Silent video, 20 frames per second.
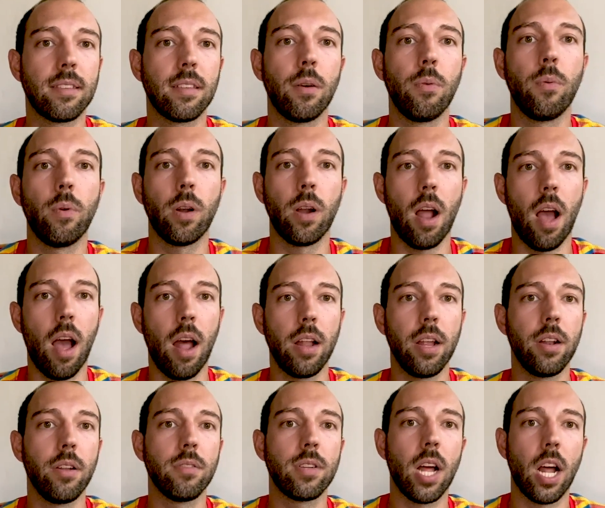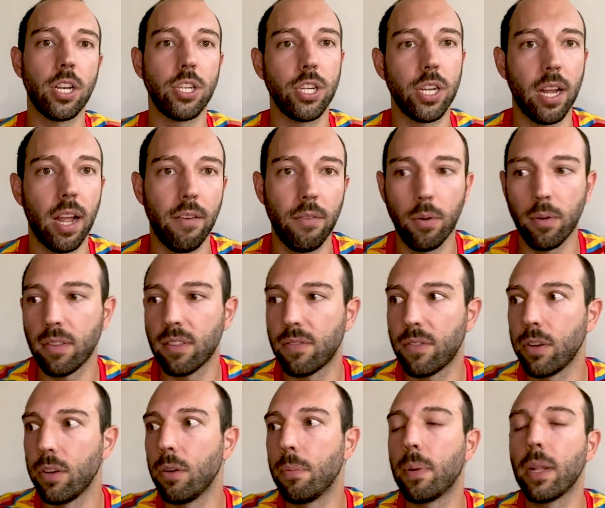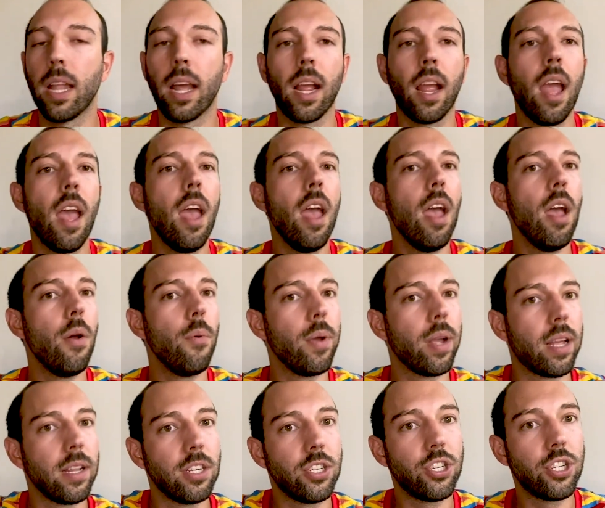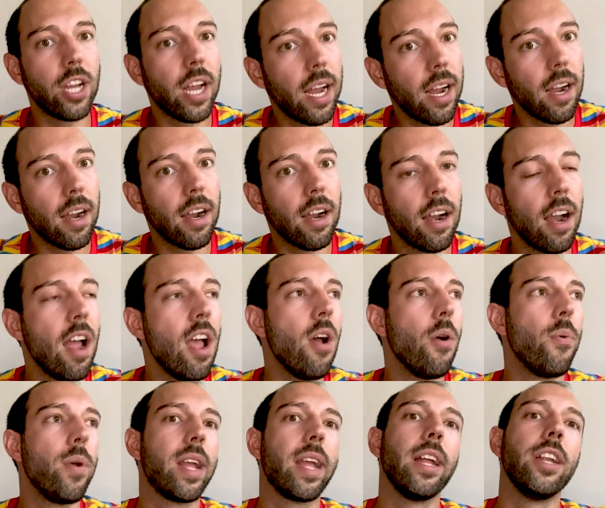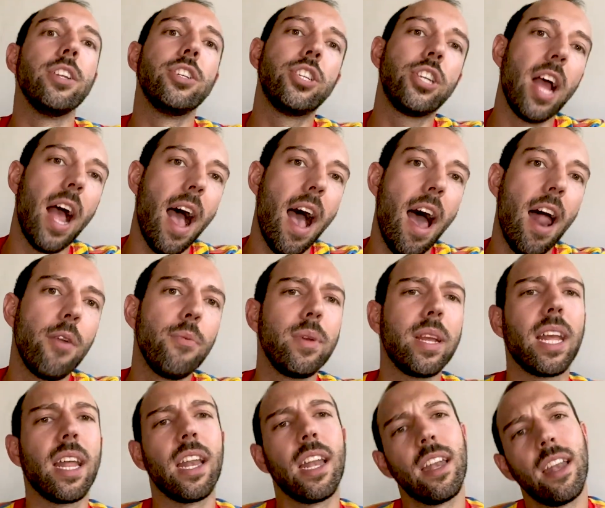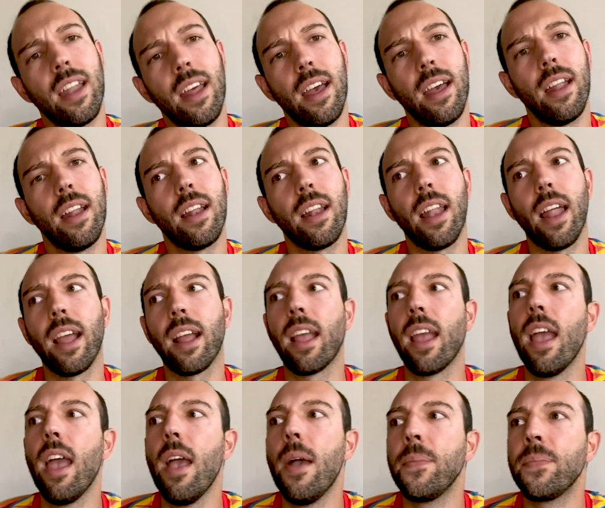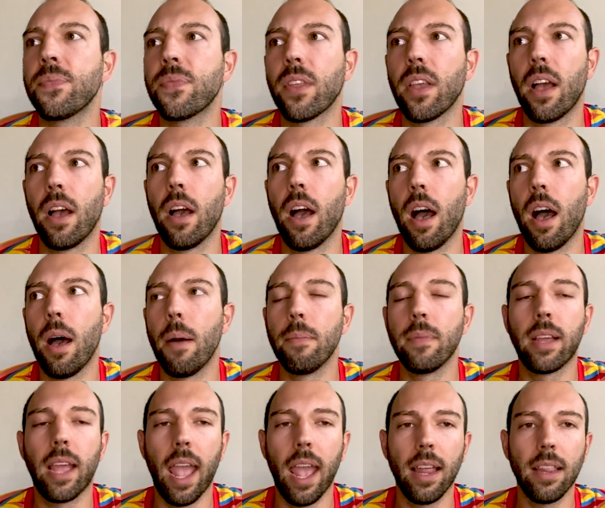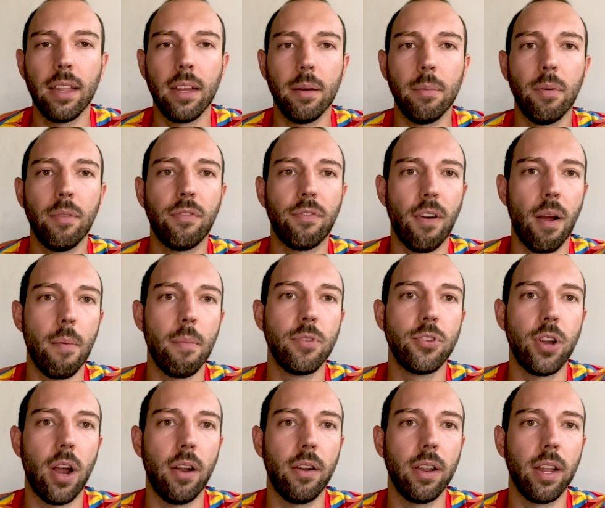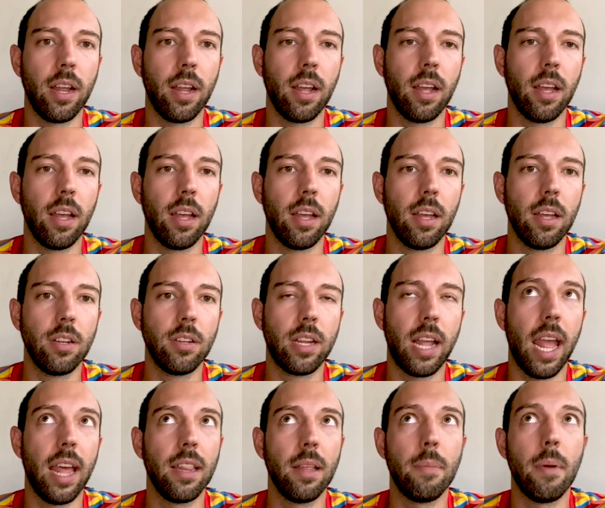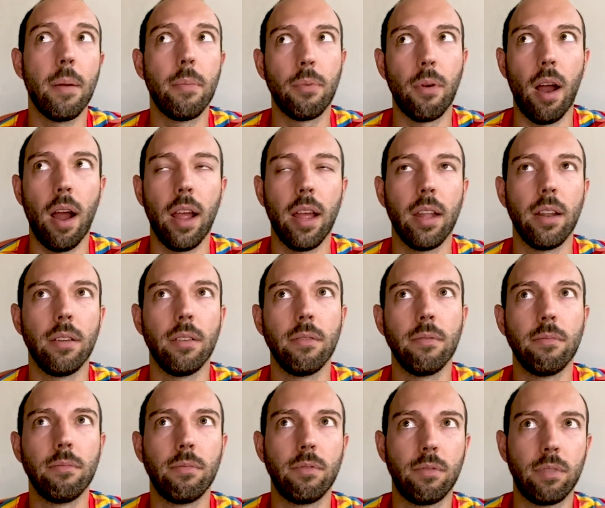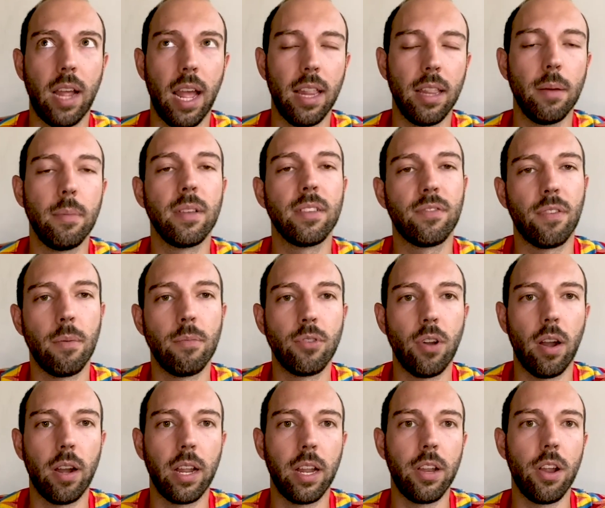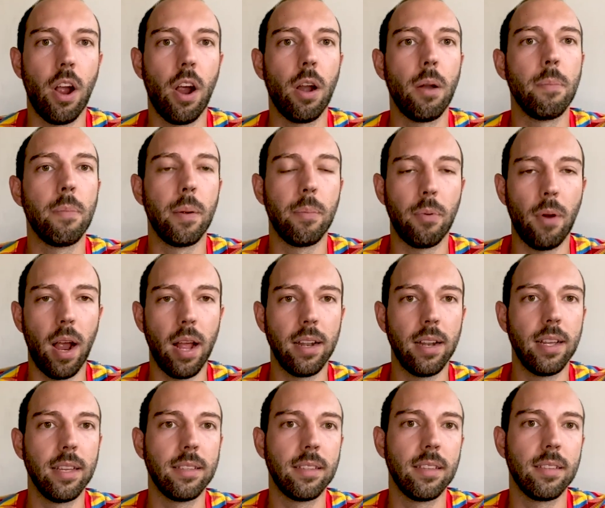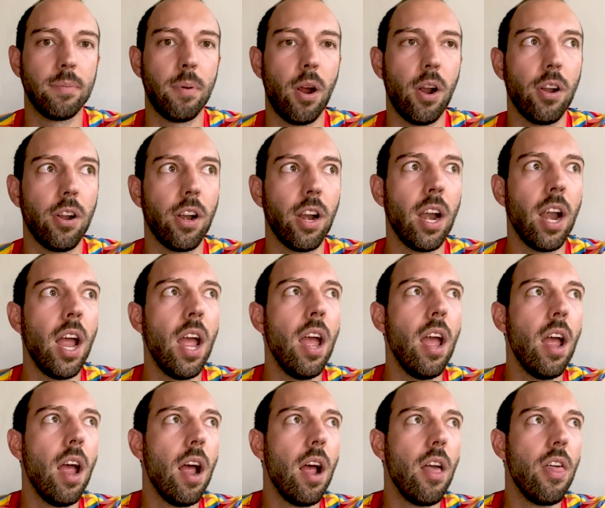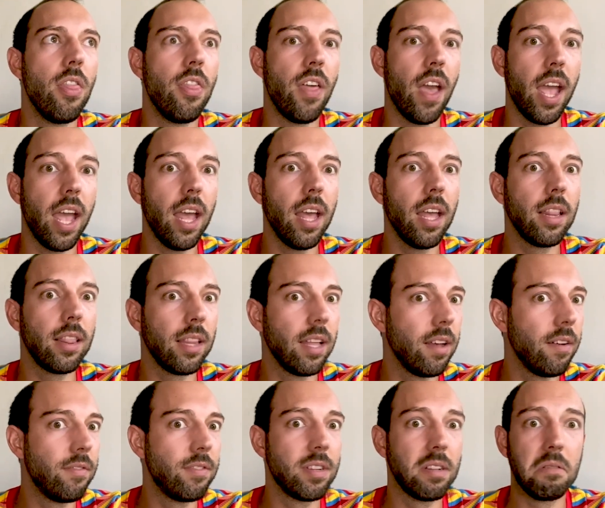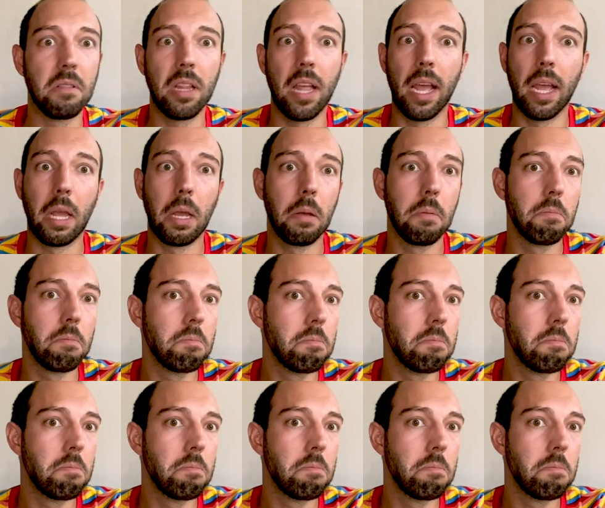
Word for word: so we're not, you know, touching everyone's food, but like we can share, we can chat, we can knit. Like um, Caleb from Drowning, Caleb and Brian, Caleb is from Drowning in Yarn, but Brian is his partner. They lived like